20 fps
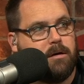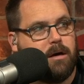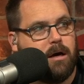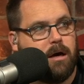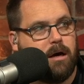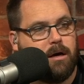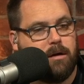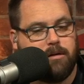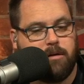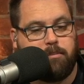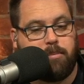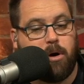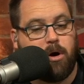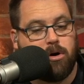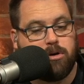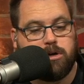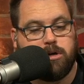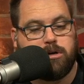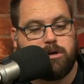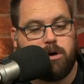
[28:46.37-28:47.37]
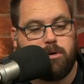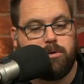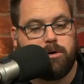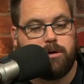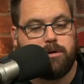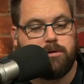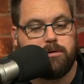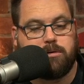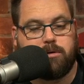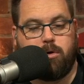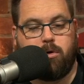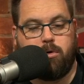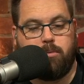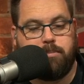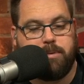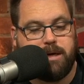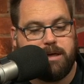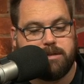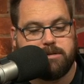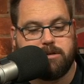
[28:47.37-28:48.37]
Uh, the ball could go to Cole
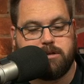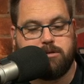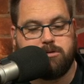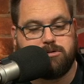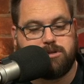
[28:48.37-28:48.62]
Beasley,